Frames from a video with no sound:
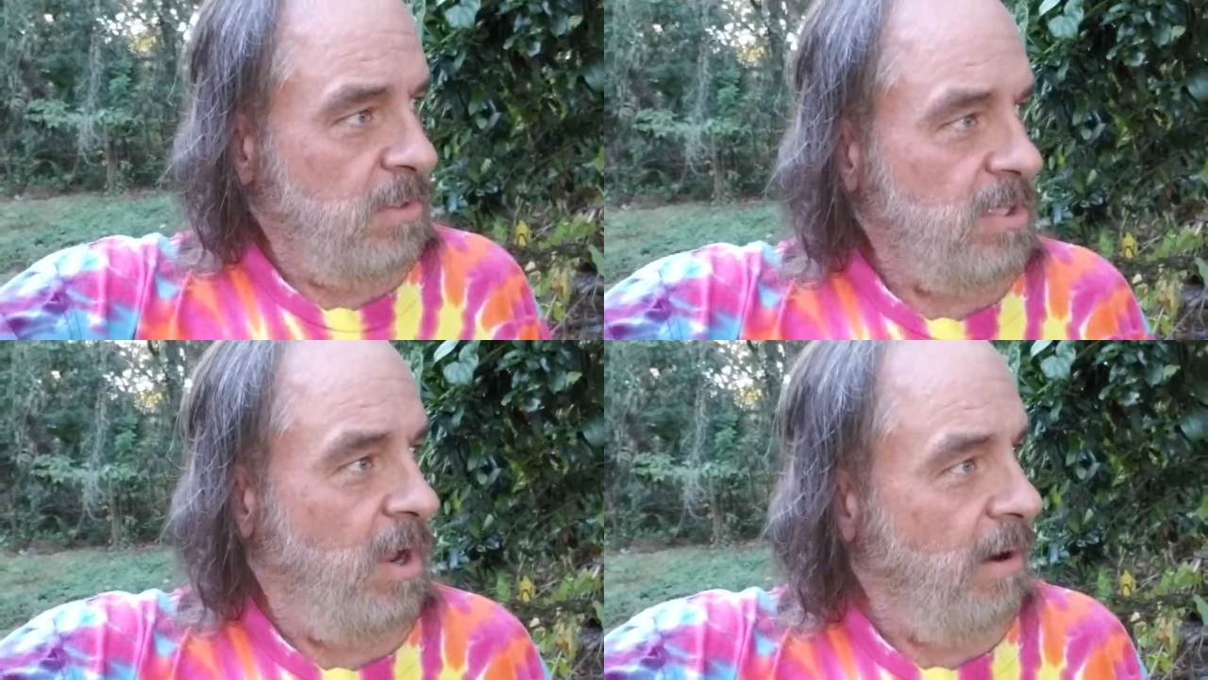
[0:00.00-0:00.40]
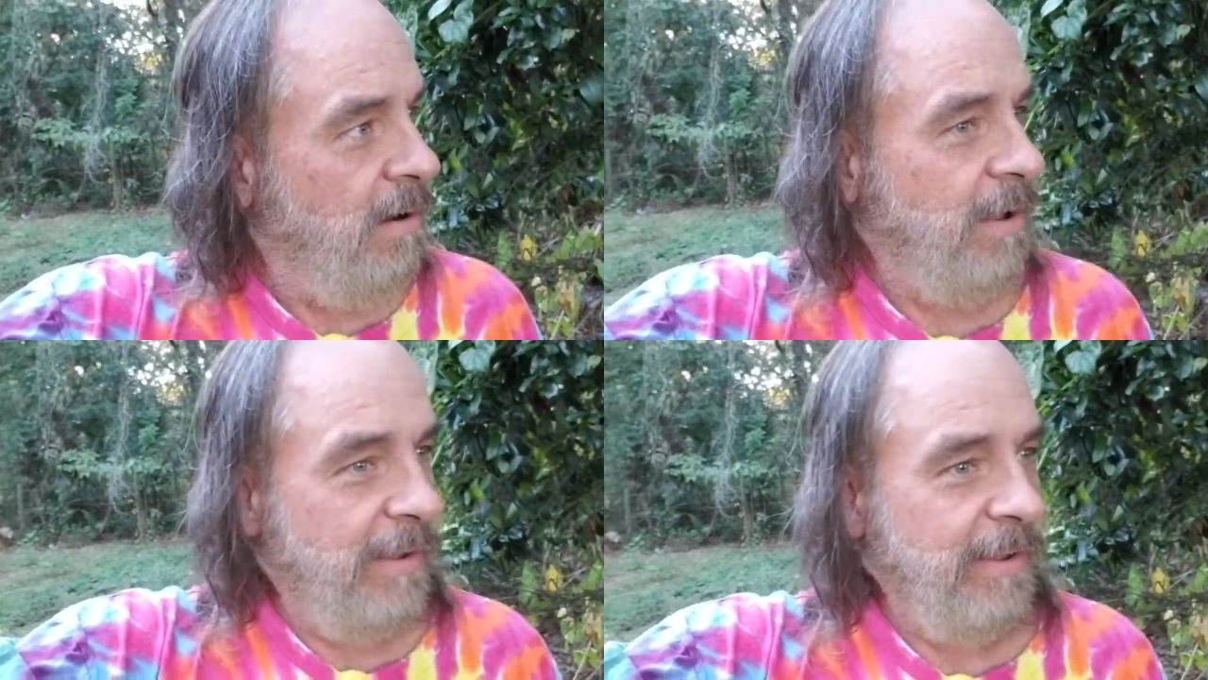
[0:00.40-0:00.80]
So,
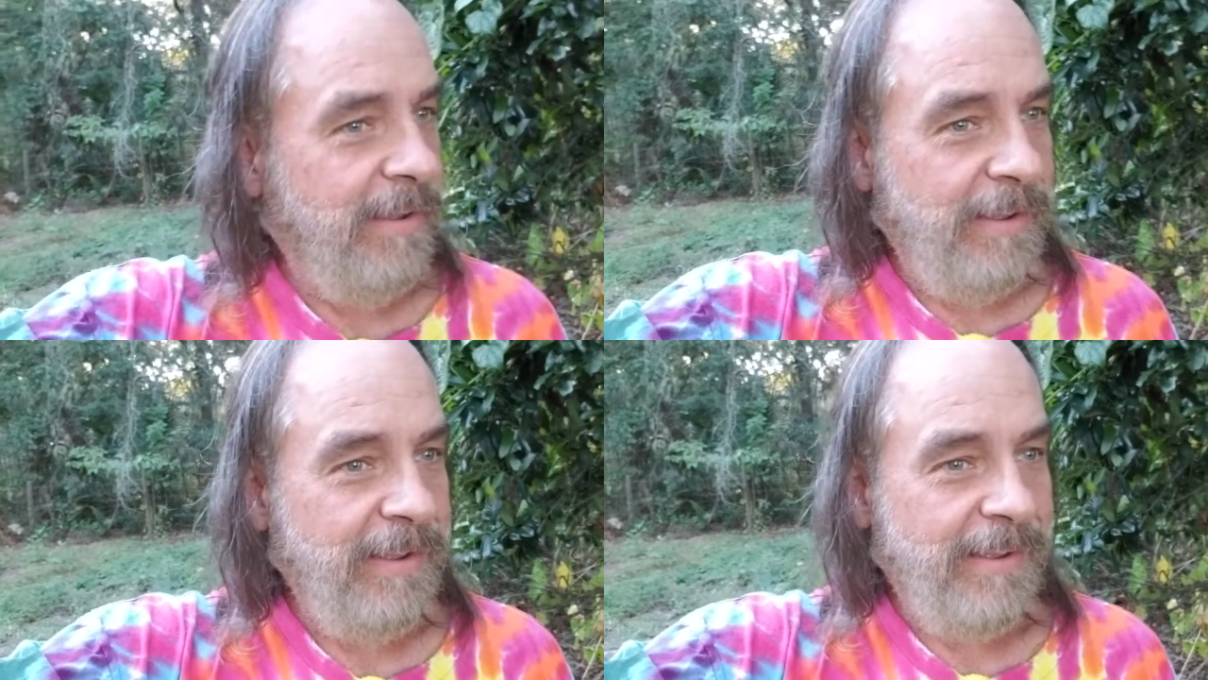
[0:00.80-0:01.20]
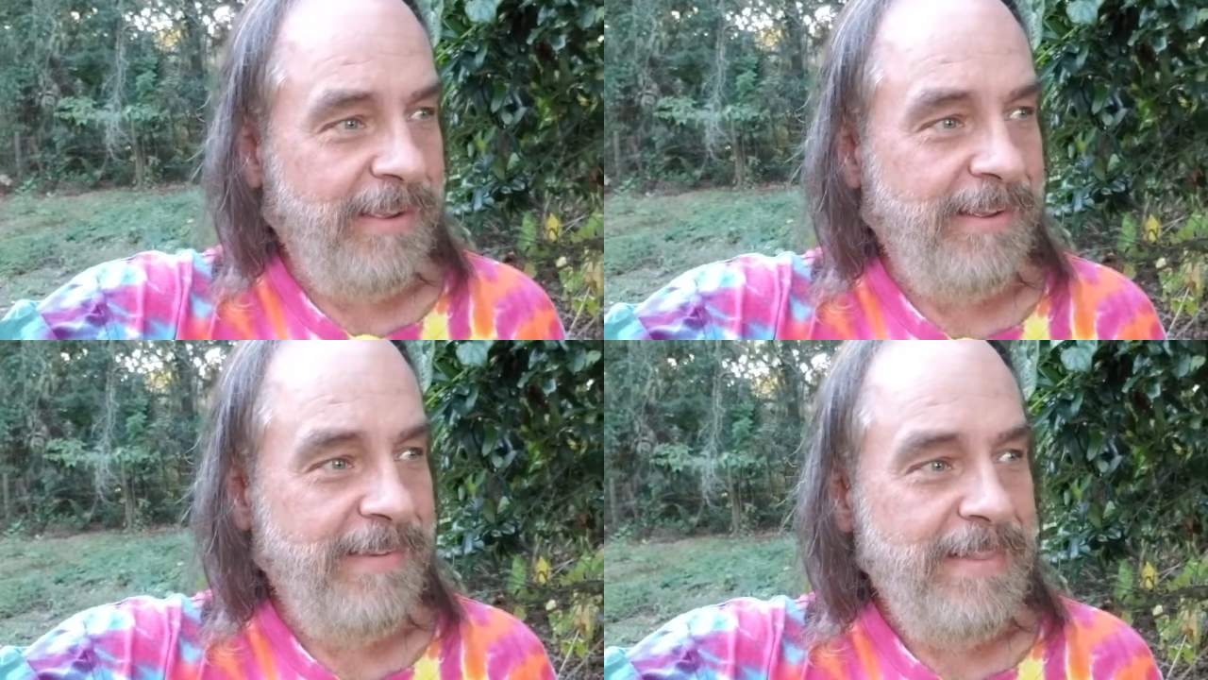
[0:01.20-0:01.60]

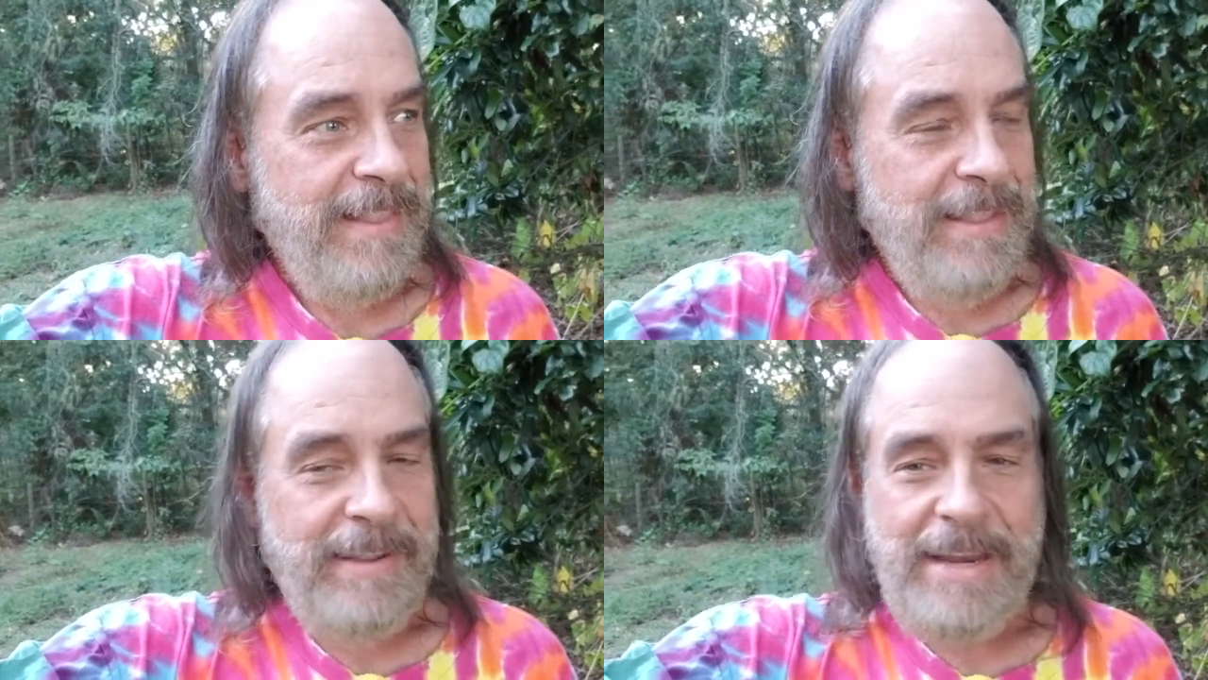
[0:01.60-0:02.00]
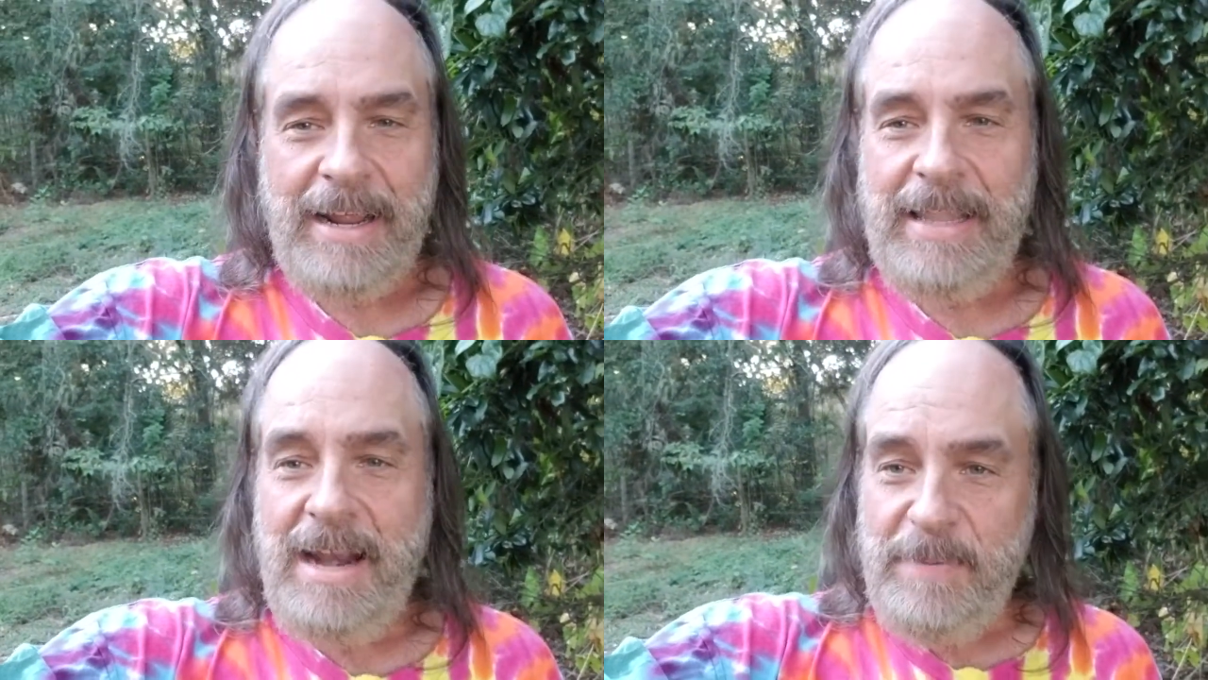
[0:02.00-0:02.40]

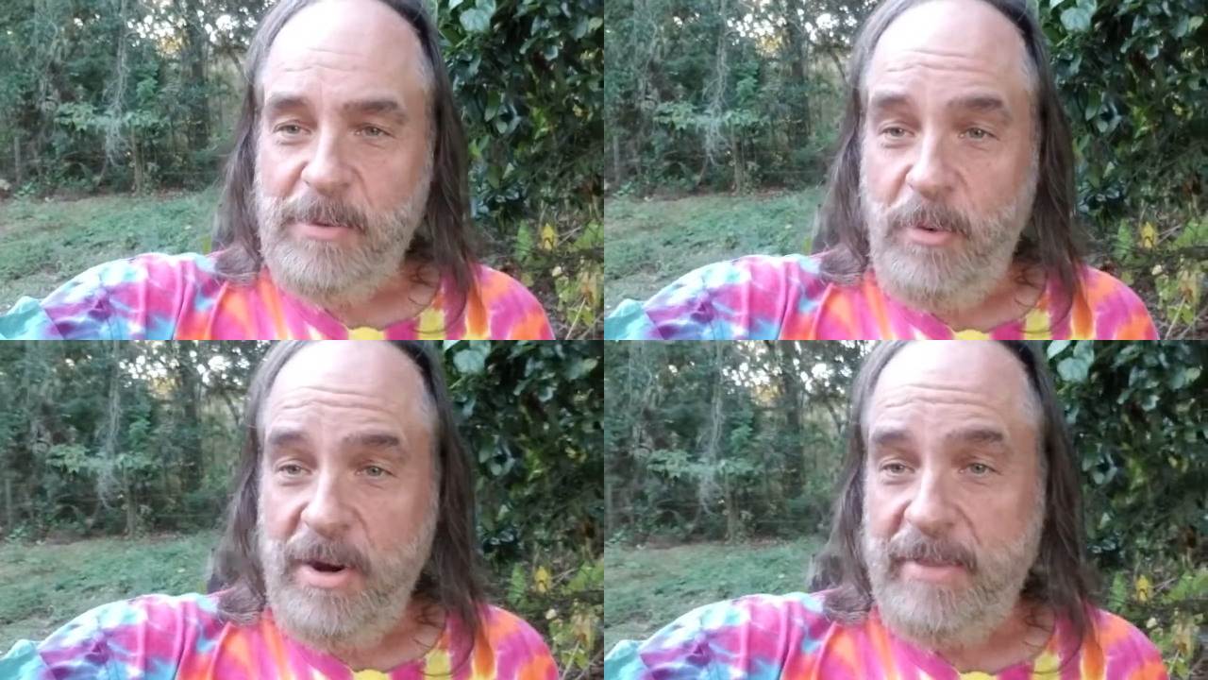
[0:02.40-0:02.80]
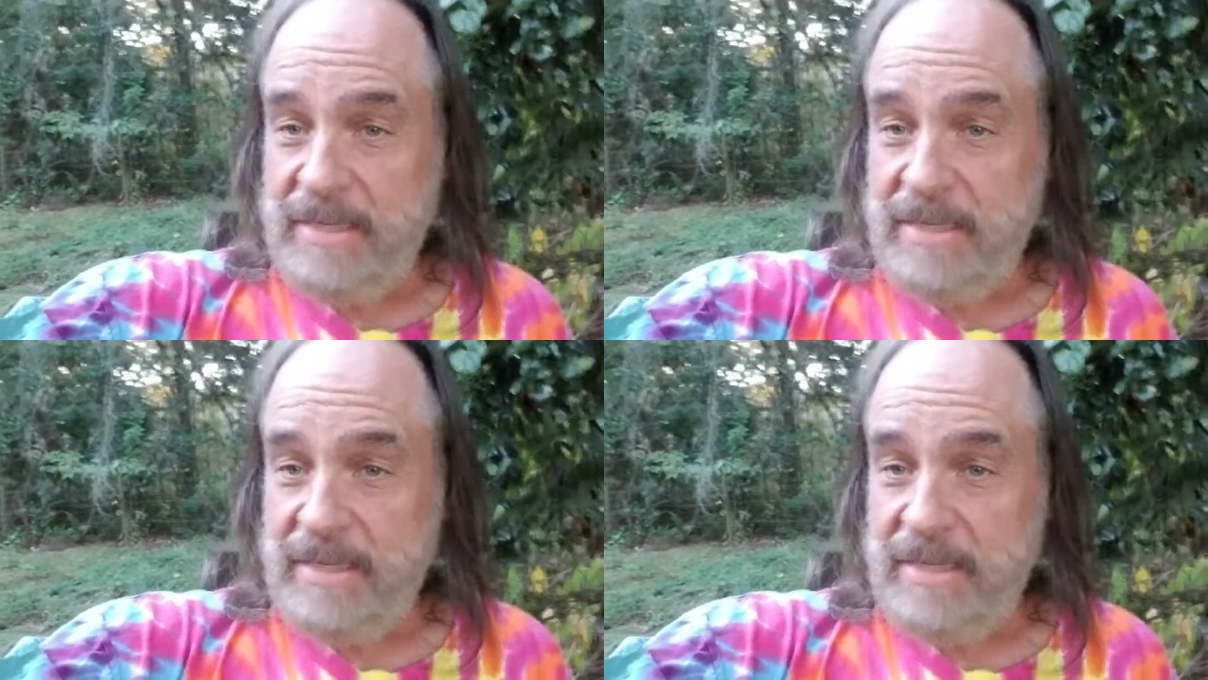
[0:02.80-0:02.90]
now a lot of people wonder,